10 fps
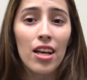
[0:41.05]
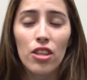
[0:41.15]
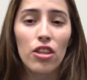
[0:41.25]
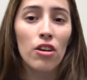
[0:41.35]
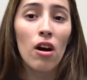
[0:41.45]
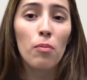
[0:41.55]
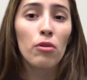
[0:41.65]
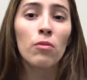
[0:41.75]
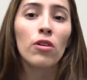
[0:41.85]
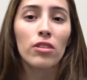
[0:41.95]
they all
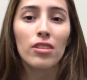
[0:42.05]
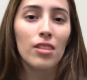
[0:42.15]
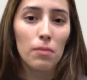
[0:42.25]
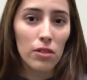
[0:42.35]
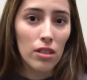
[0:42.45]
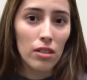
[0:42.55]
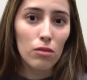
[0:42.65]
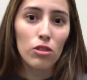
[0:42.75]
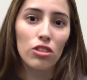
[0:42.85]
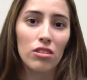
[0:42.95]
promote the same thing, which